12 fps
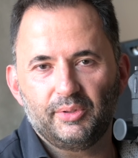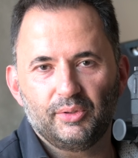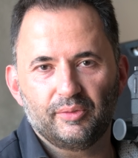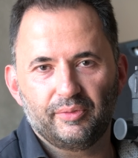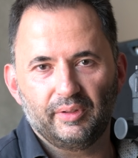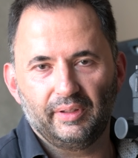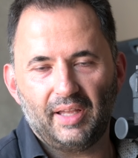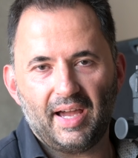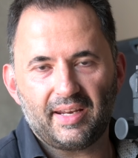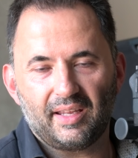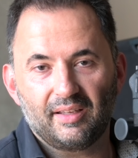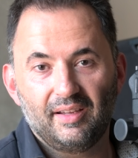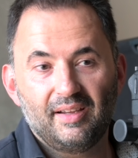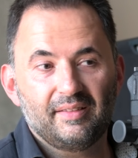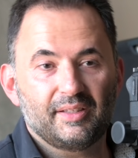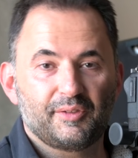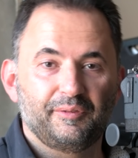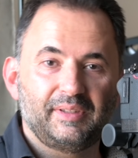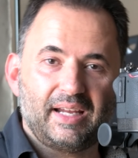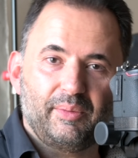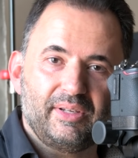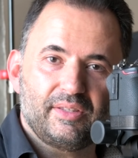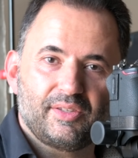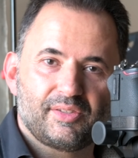beautiful lighting that's
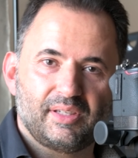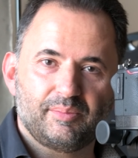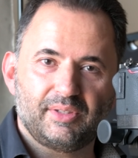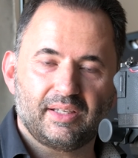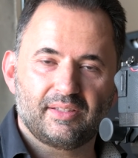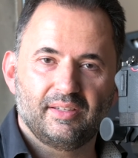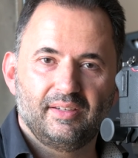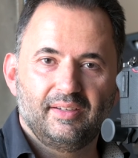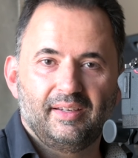flattering to the subject